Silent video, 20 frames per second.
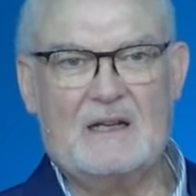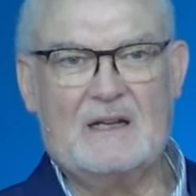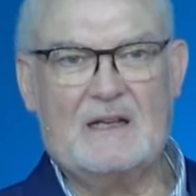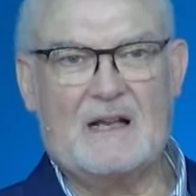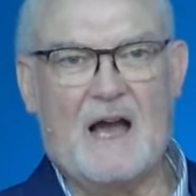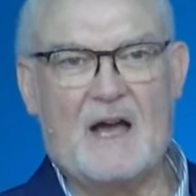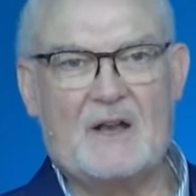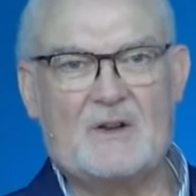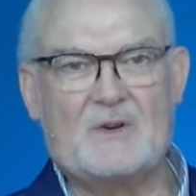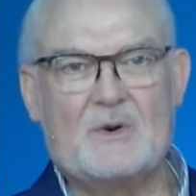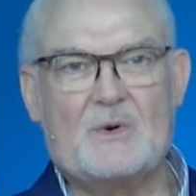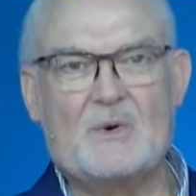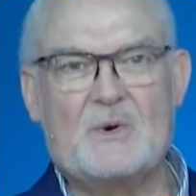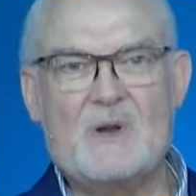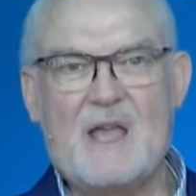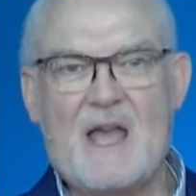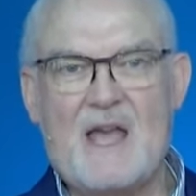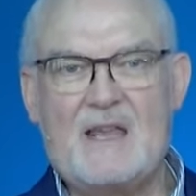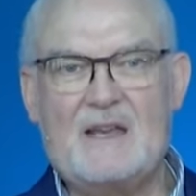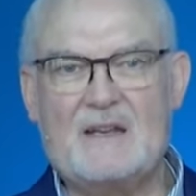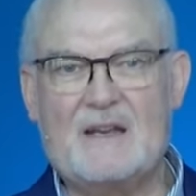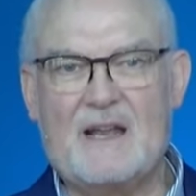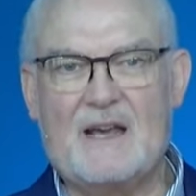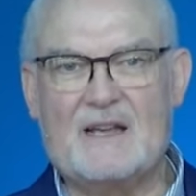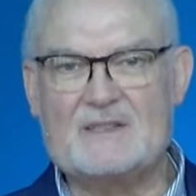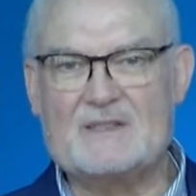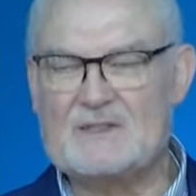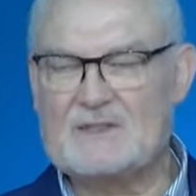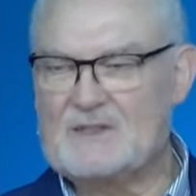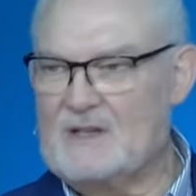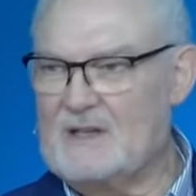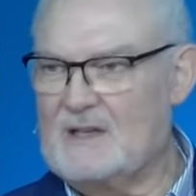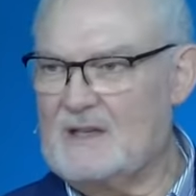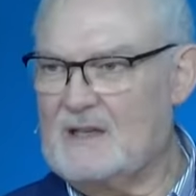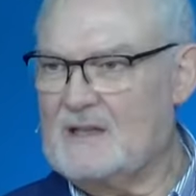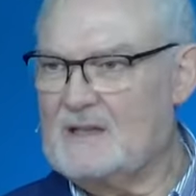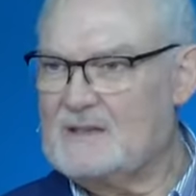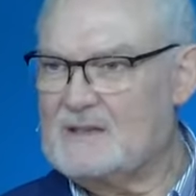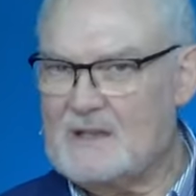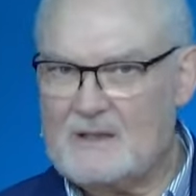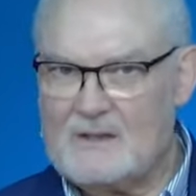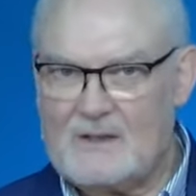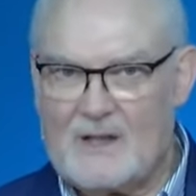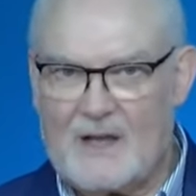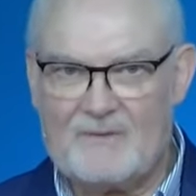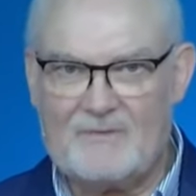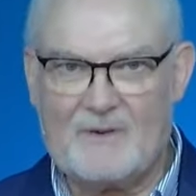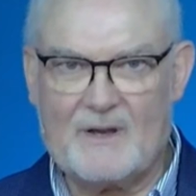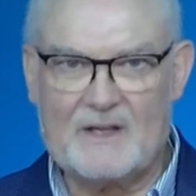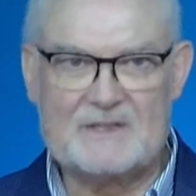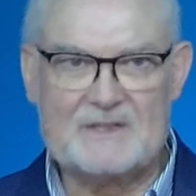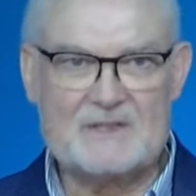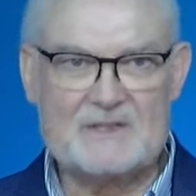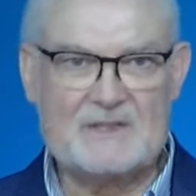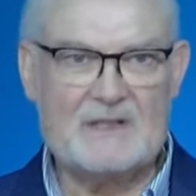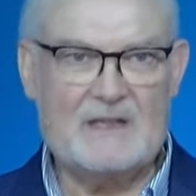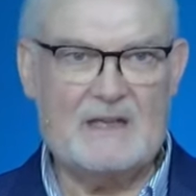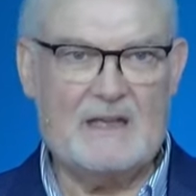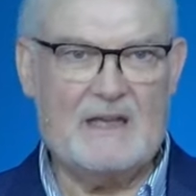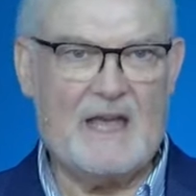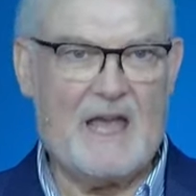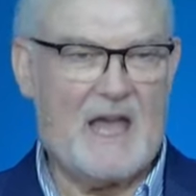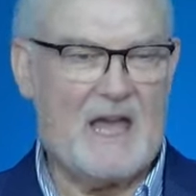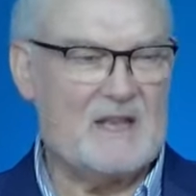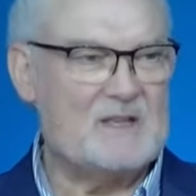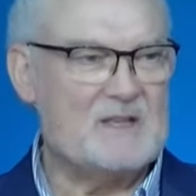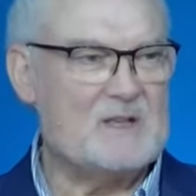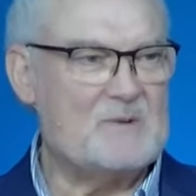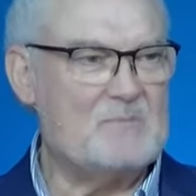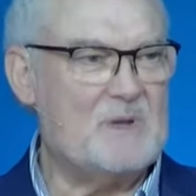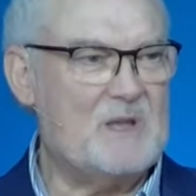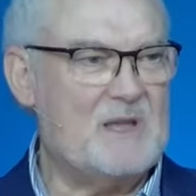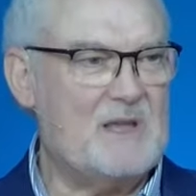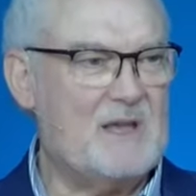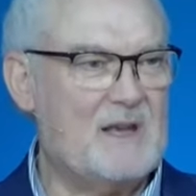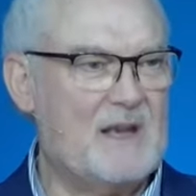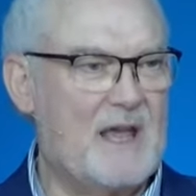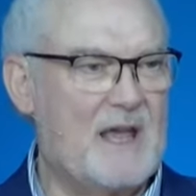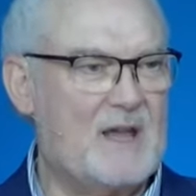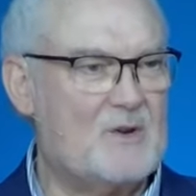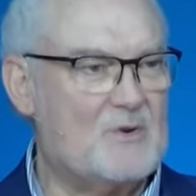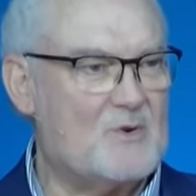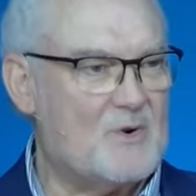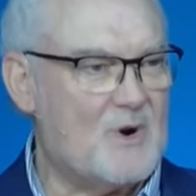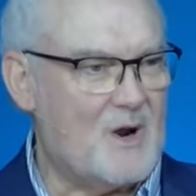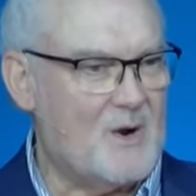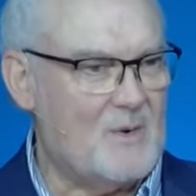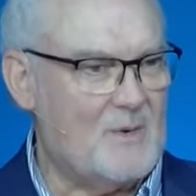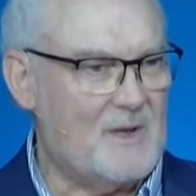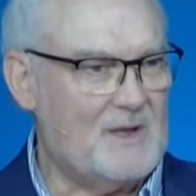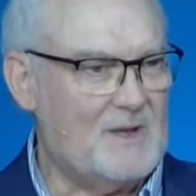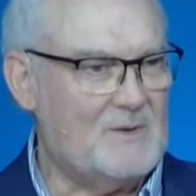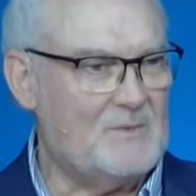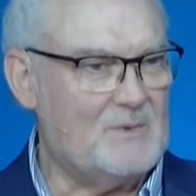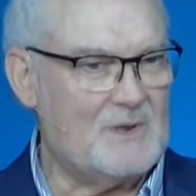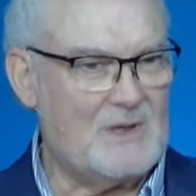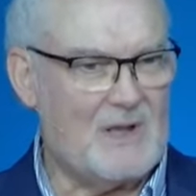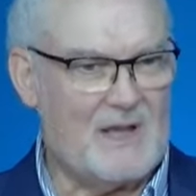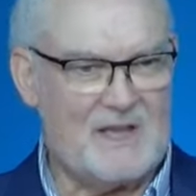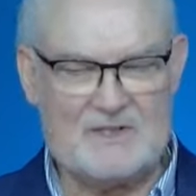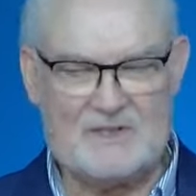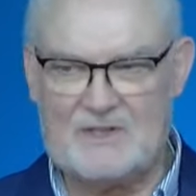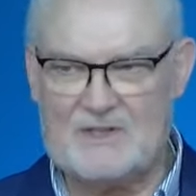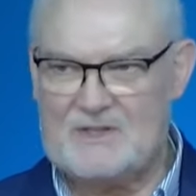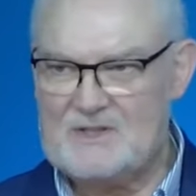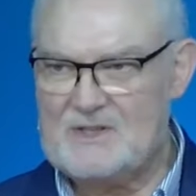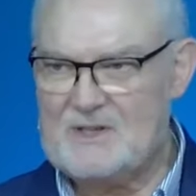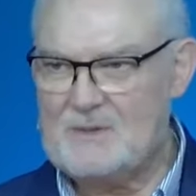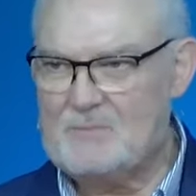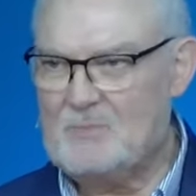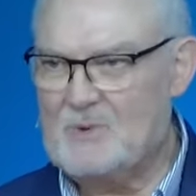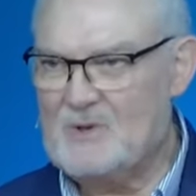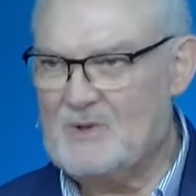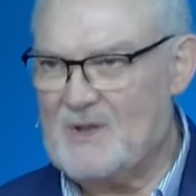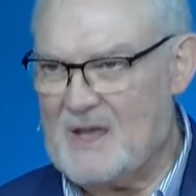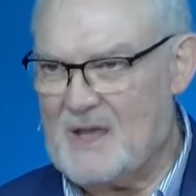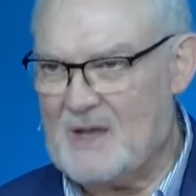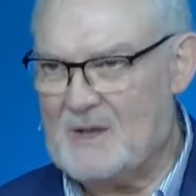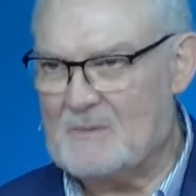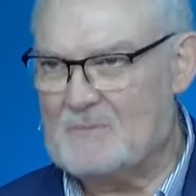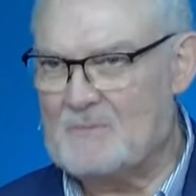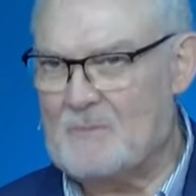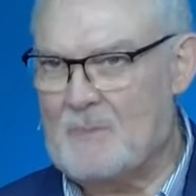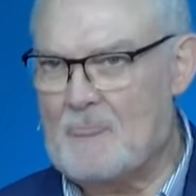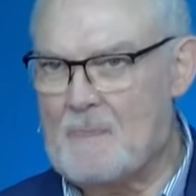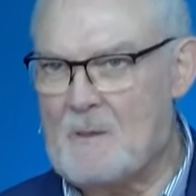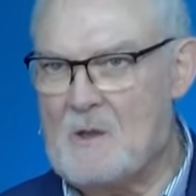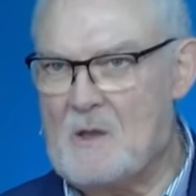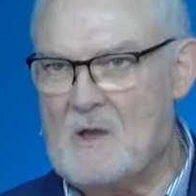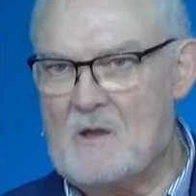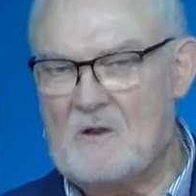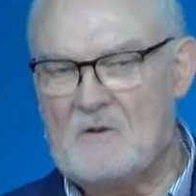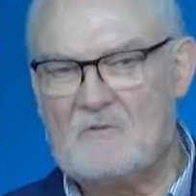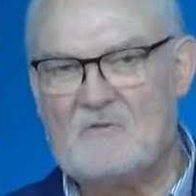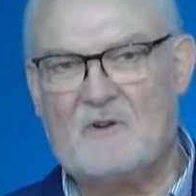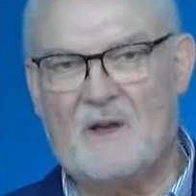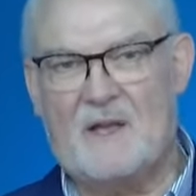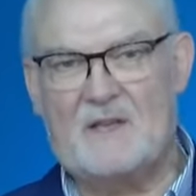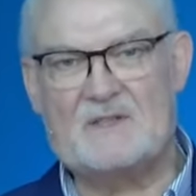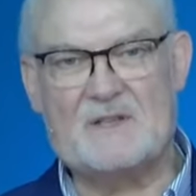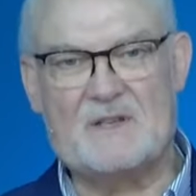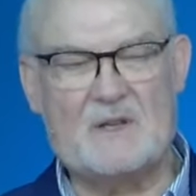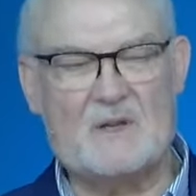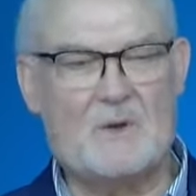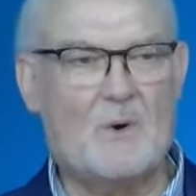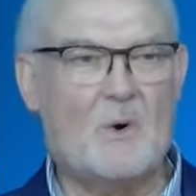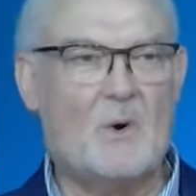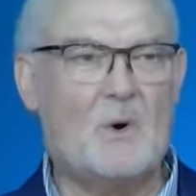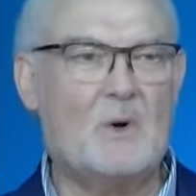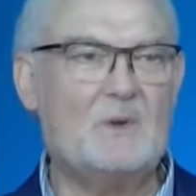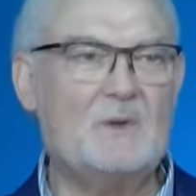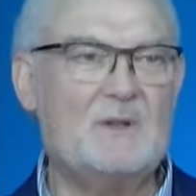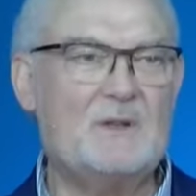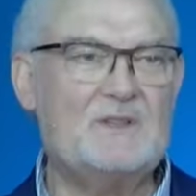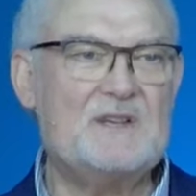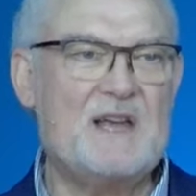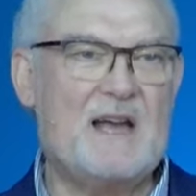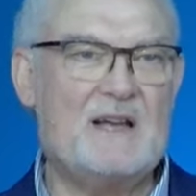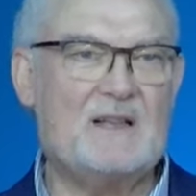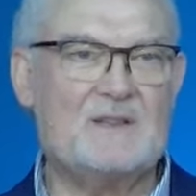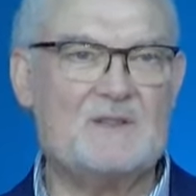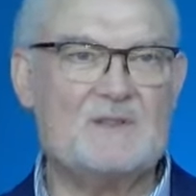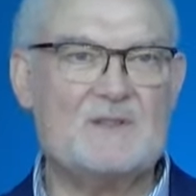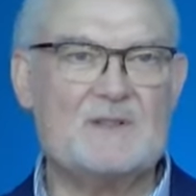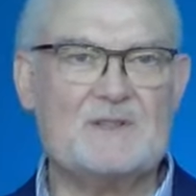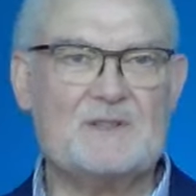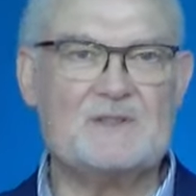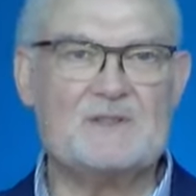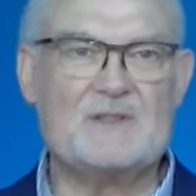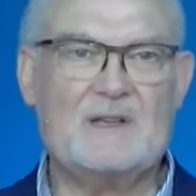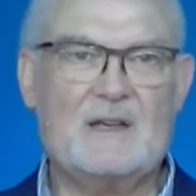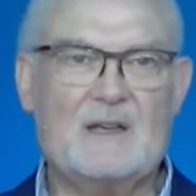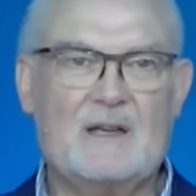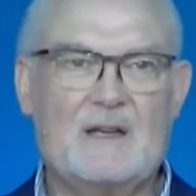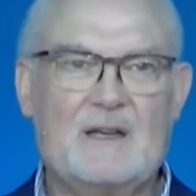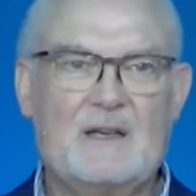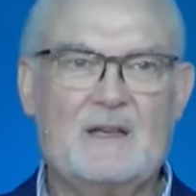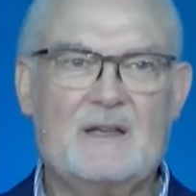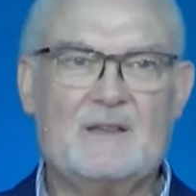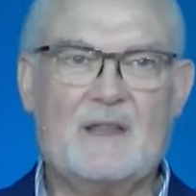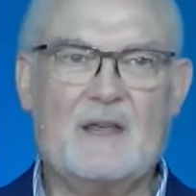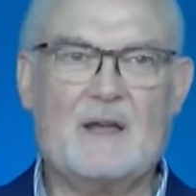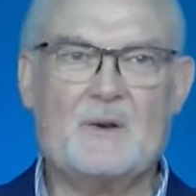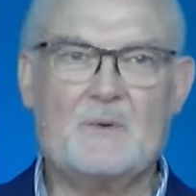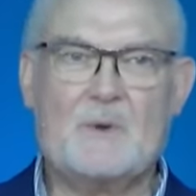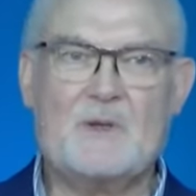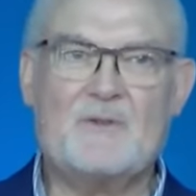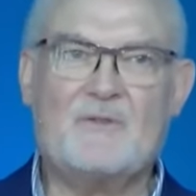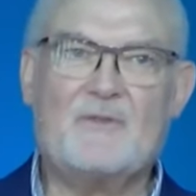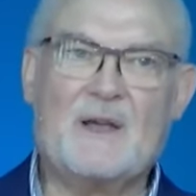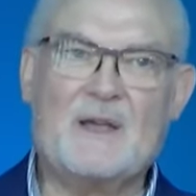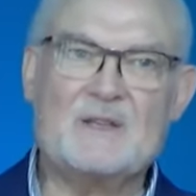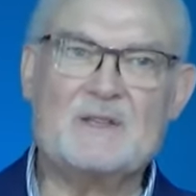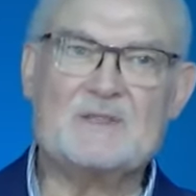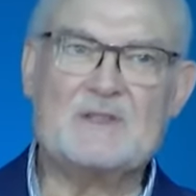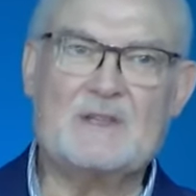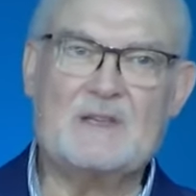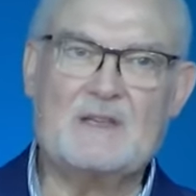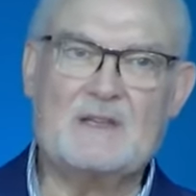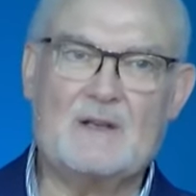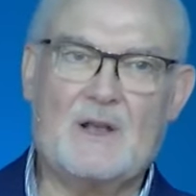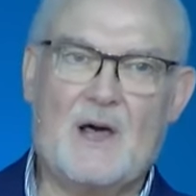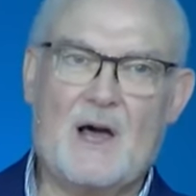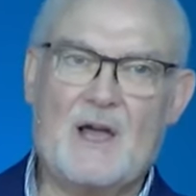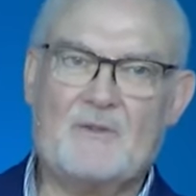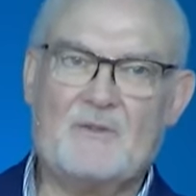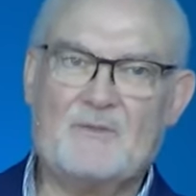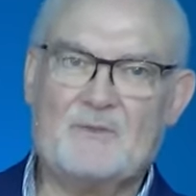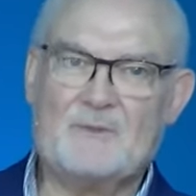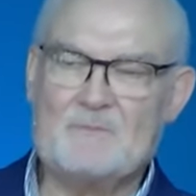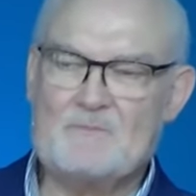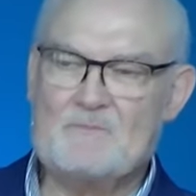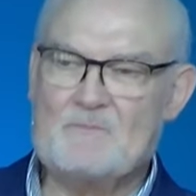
God created us to love us and to be in a growing relationship with Him, facing all the challenges that we face in life.